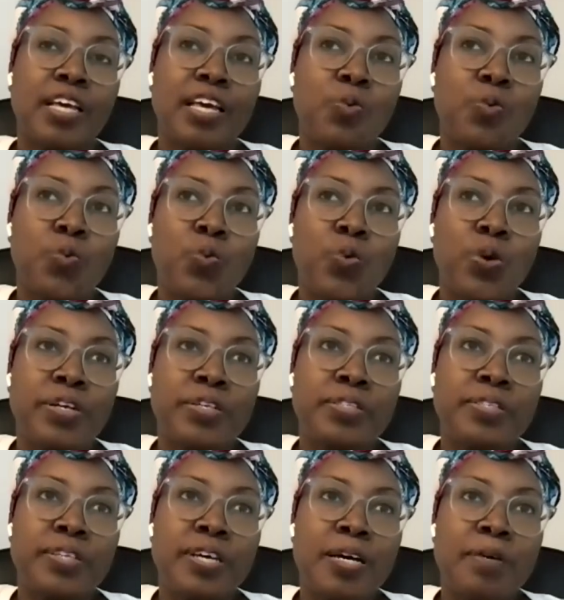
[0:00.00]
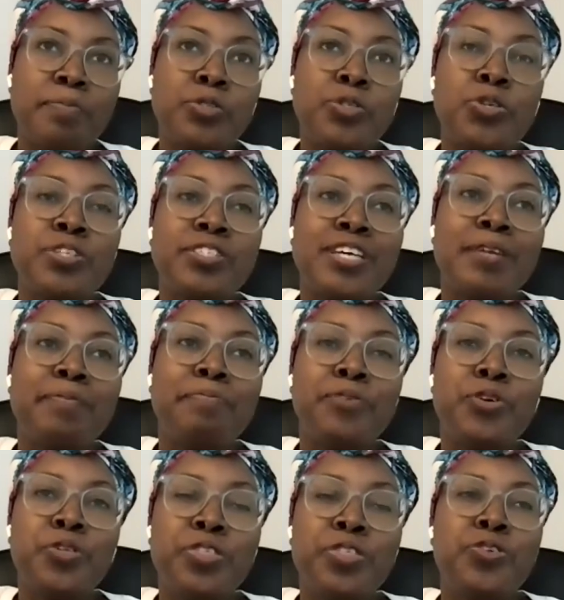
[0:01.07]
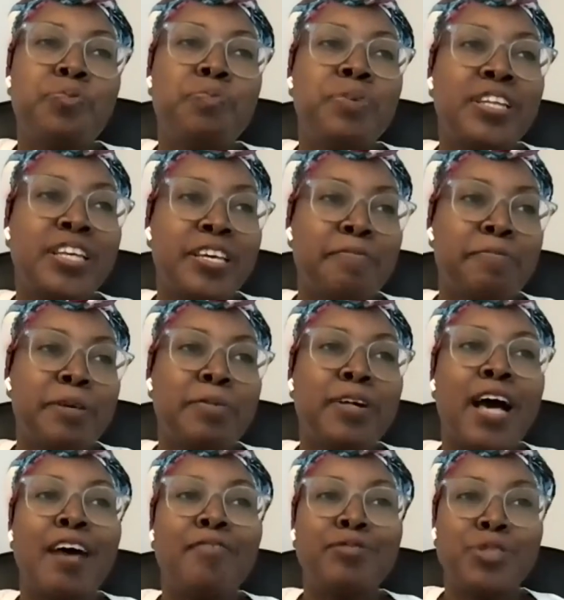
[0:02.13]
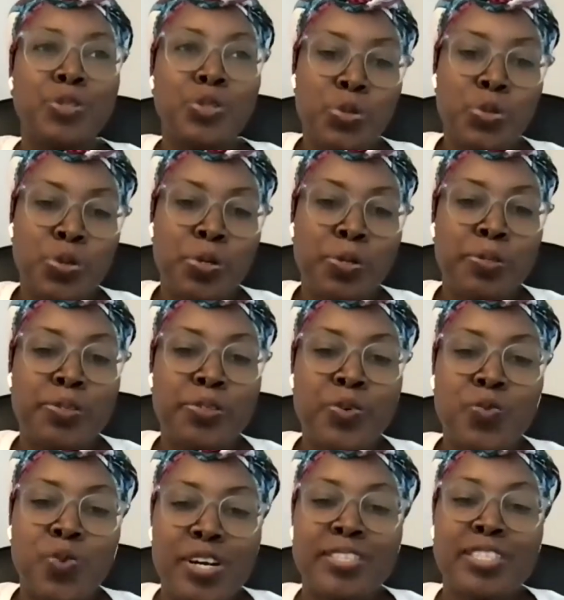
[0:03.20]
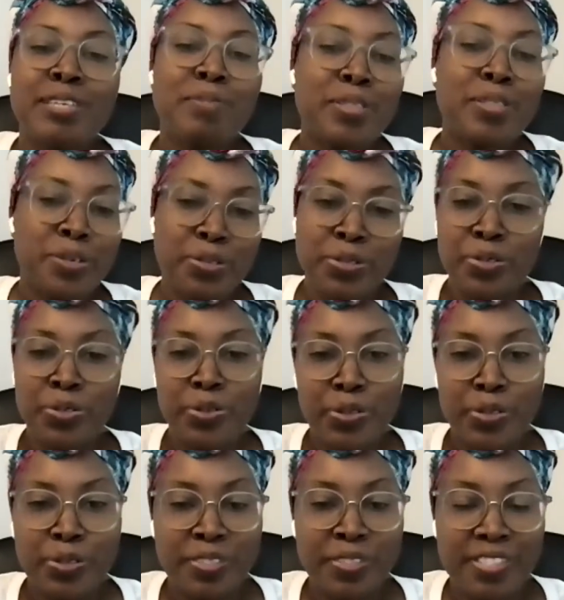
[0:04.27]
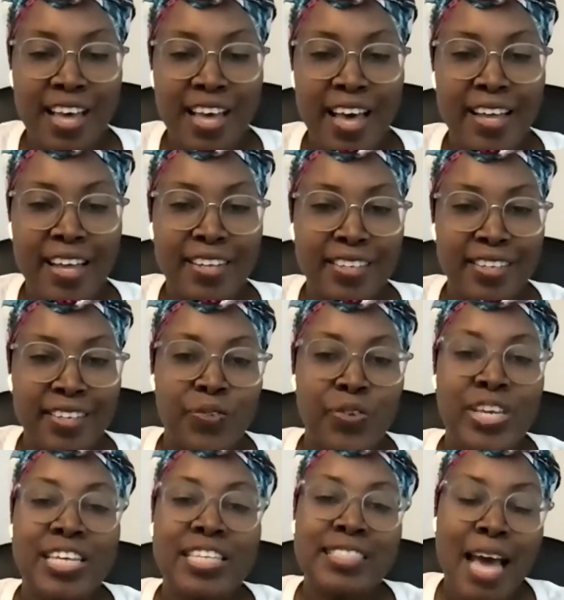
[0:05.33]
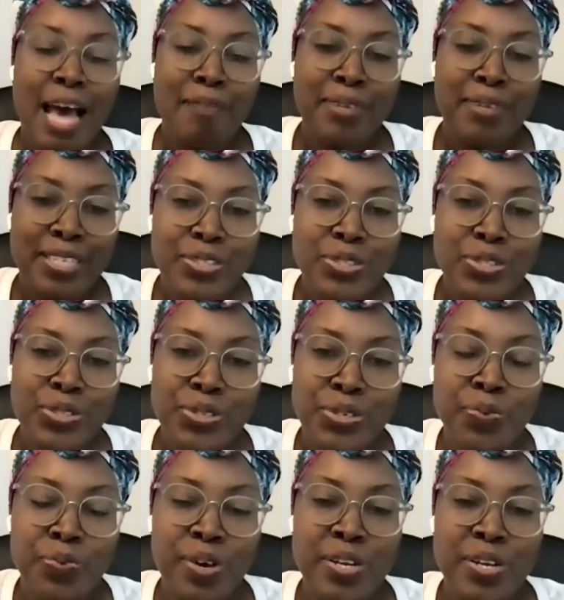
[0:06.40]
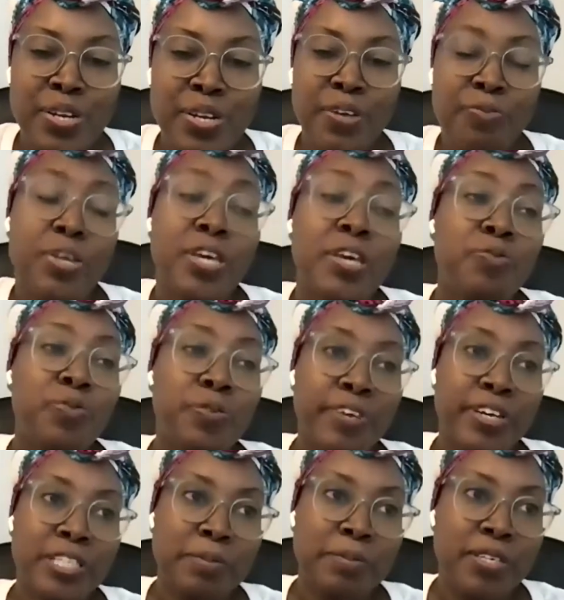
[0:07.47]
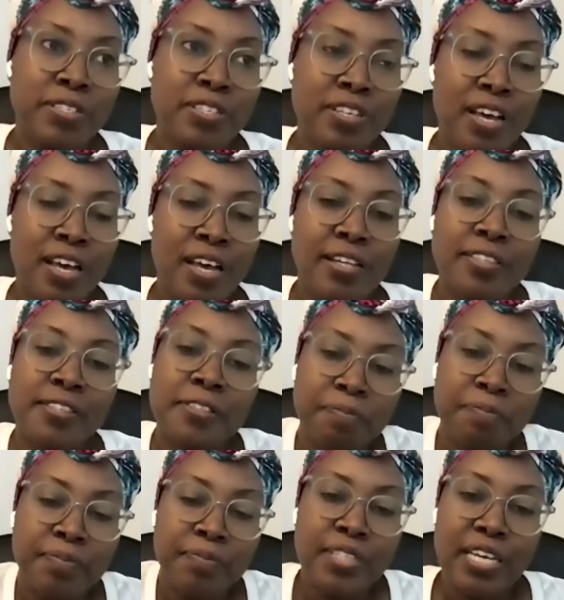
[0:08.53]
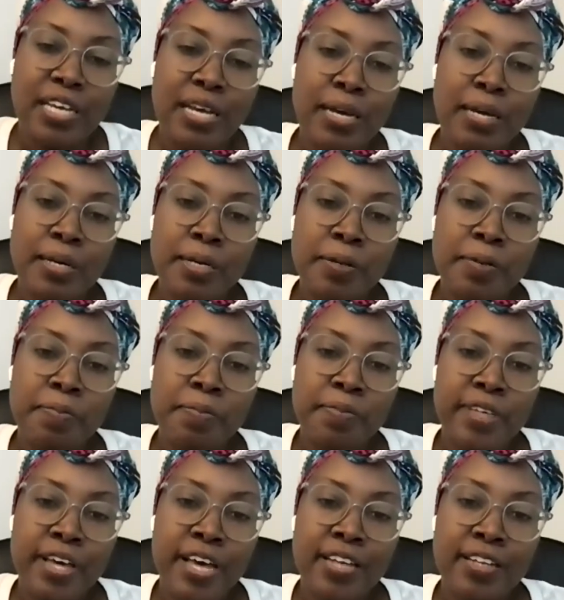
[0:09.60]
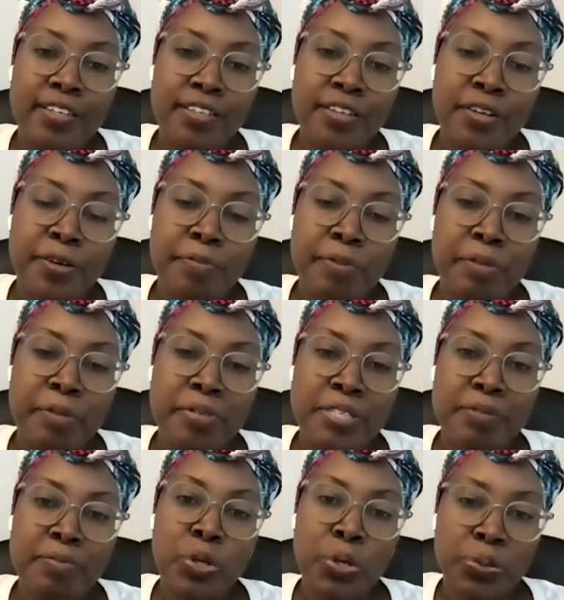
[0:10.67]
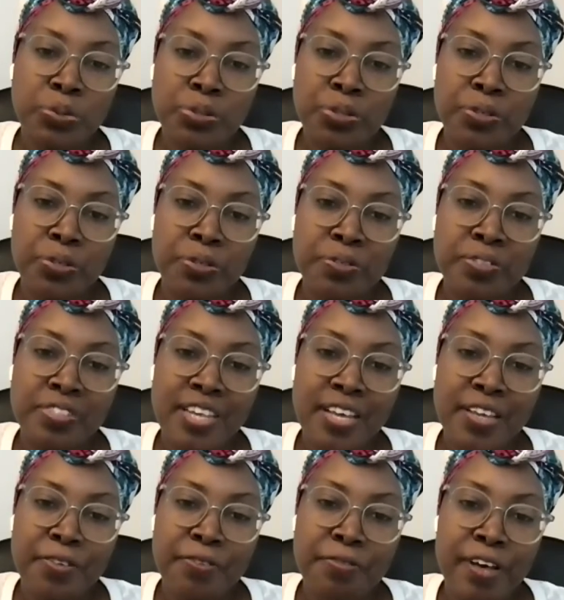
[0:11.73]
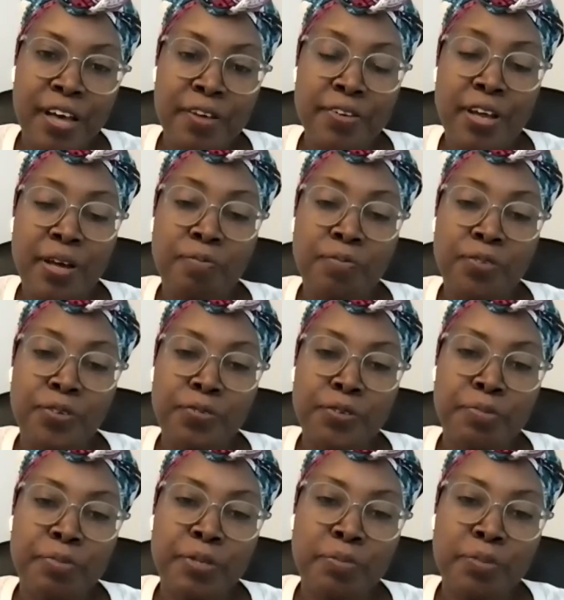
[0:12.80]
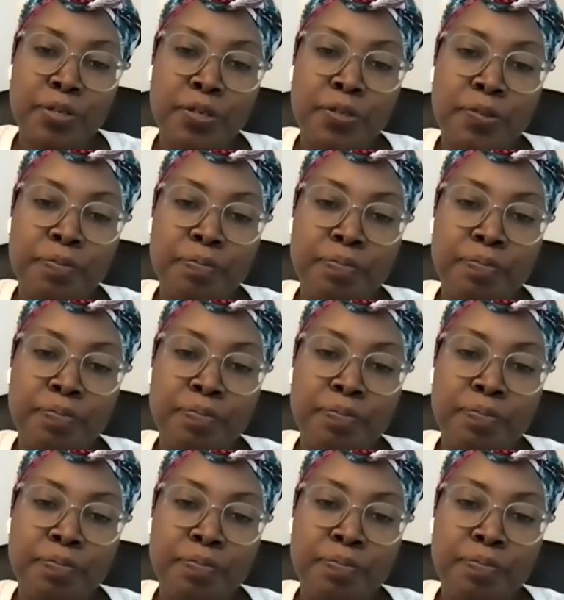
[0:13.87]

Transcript: what are some so you said you you believe people have the tools so what are some of those tools that we can tap into when if, if we've experienced a loss um, that you know maybe some go-to's that you found helpful for people